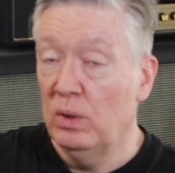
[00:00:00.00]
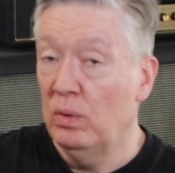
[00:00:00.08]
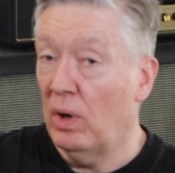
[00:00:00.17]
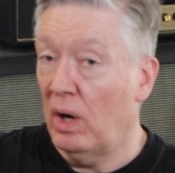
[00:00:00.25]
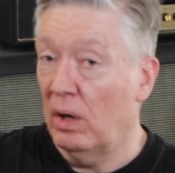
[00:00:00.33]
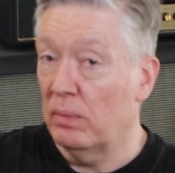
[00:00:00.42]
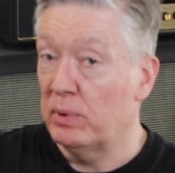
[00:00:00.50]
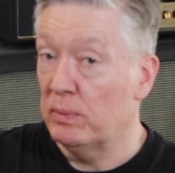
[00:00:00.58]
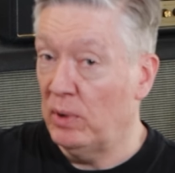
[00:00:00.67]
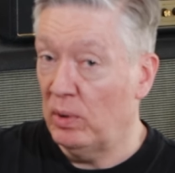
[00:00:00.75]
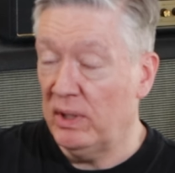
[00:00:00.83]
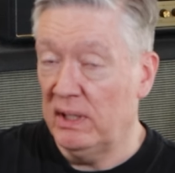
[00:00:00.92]
who are
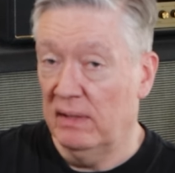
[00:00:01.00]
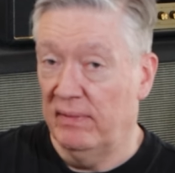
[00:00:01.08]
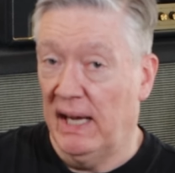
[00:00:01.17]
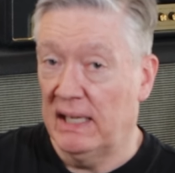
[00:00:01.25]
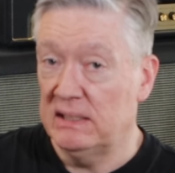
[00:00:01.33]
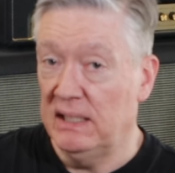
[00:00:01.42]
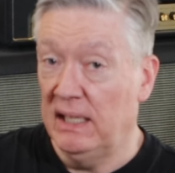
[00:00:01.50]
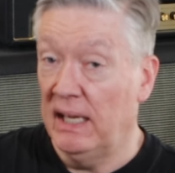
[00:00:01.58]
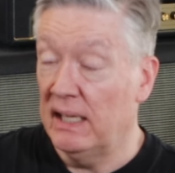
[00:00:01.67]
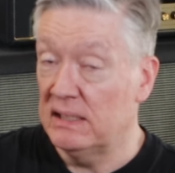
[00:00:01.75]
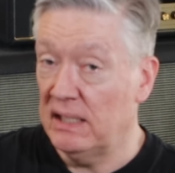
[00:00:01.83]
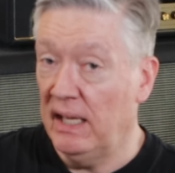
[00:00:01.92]
promoting the vaccine
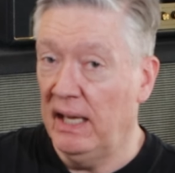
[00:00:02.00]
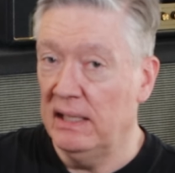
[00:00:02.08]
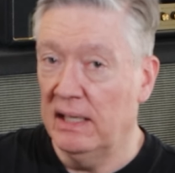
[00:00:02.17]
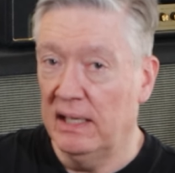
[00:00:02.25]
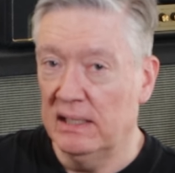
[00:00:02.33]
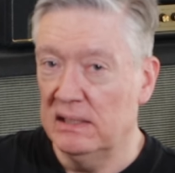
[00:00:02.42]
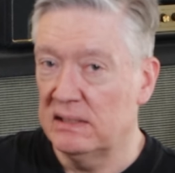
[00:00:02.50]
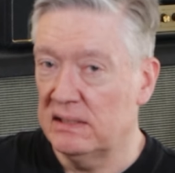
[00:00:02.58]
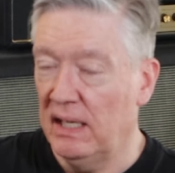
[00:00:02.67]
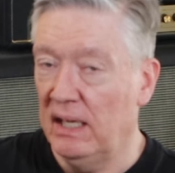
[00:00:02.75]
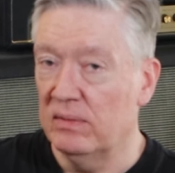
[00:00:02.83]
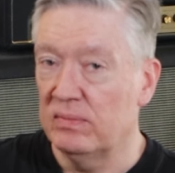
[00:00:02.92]
and saying that it is
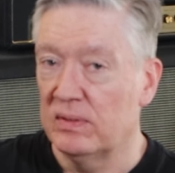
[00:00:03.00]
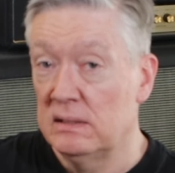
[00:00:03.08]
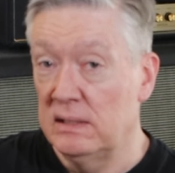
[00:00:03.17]
safe.